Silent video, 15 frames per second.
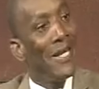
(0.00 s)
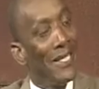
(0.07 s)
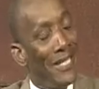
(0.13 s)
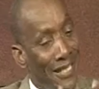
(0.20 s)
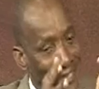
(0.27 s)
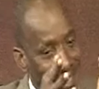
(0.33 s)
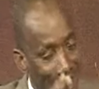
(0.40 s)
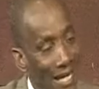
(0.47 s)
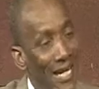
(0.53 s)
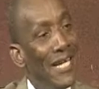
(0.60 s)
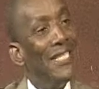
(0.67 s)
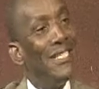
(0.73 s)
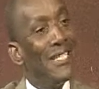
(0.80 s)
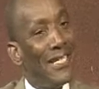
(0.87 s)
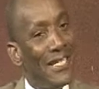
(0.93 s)
The
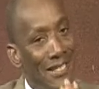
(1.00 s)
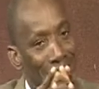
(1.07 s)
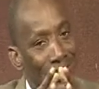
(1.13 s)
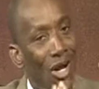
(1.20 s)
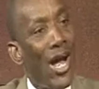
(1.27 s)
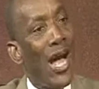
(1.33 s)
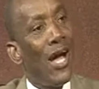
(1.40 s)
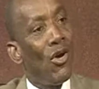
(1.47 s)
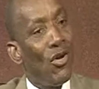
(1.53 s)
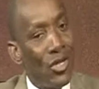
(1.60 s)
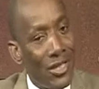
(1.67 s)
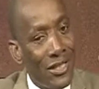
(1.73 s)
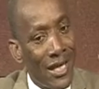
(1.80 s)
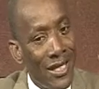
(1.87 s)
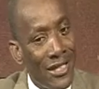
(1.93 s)
challenge is
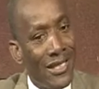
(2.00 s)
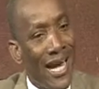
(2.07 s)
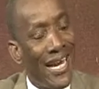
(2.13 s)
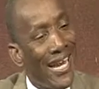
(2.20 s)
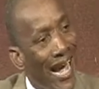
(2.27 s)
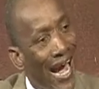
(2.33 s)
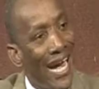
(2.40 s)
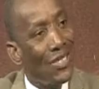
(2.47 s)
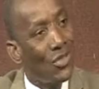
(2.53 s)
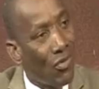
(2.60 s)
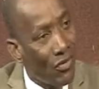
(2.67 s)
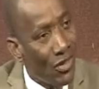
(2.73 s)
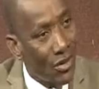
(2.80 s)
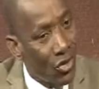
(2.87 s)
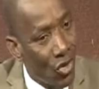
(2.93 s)
at the heart of
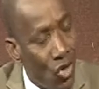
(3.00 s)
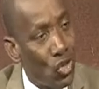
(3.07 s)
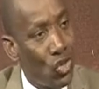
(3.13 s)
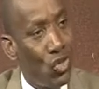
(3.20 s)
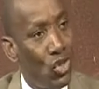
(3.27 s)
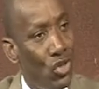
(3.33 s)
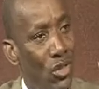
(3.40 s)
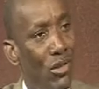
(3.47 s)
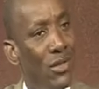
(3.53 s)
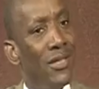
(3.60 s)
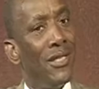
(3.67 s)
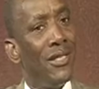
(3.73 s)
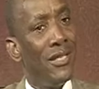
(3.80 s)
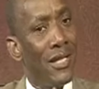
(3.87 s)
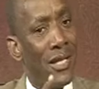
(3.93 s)
the Constitution. Yeah.
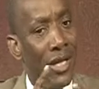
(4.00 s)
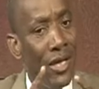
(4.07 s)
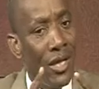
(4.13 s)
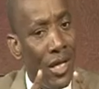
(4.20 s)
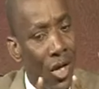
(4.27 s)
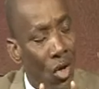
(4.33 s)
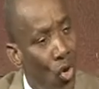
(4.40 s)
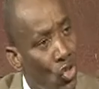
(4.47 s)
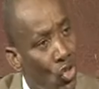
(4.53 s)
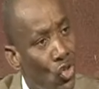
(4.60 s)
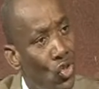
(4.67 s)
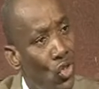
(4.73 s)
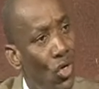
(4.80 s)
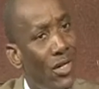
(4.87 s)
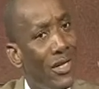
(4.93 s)
Is a
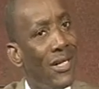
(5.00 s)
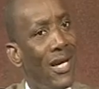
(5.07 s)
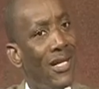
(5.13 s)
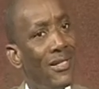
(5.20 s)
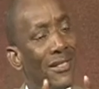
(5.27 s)
Constitution that